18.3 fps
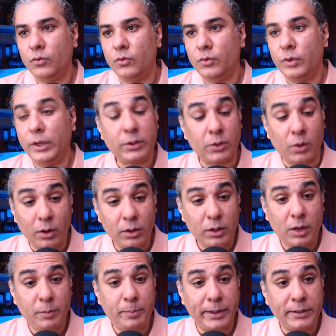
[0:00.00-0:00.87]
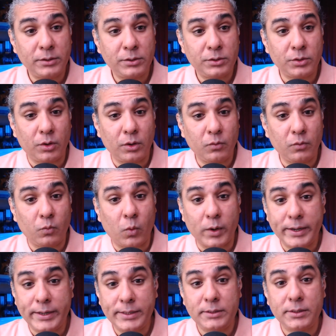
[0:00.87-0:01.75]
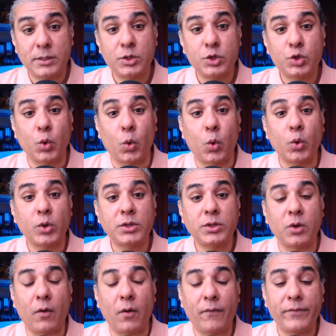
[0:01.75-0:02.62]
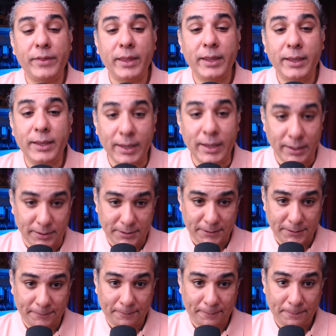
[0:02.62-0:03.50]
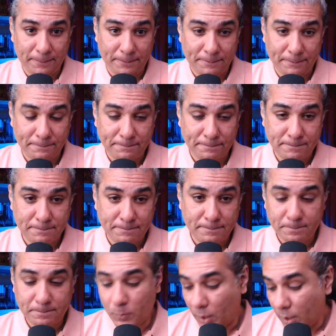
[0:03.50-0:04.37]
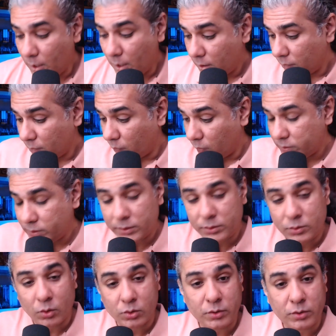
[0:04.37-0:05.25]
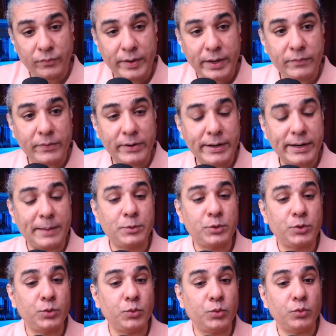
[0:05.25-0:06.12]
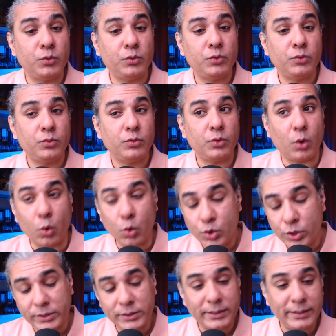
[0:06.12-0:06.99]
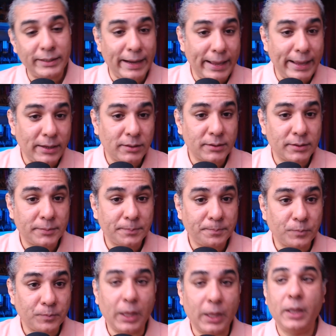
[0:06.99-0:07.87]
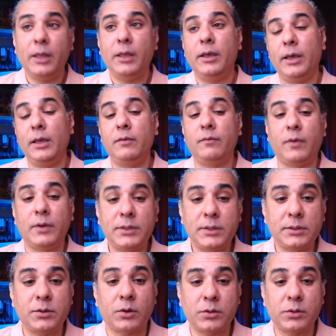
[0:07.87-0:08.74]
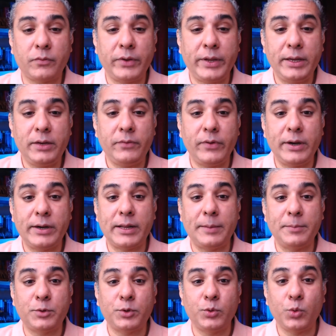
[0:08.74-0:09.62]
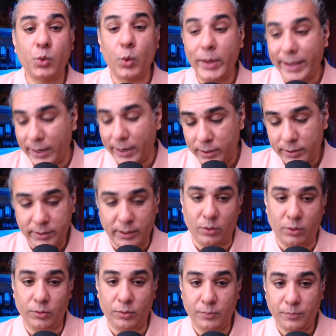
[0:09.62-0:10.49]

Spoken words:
it all depends on what is the source of the heat. What's the source of heat when it comes to oceans and lakes? And what's the source of heat when it comes to going underground?